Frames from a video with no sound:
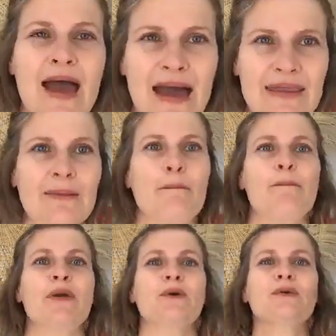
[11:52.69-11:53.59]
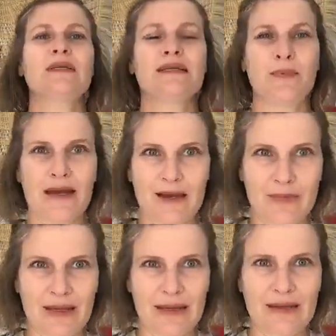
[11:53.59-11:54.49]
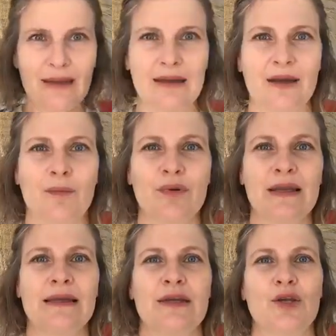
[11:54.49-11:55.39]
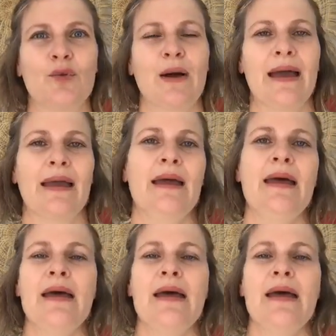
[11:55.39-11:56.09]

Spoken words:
and then builds us back up again in a completely new way.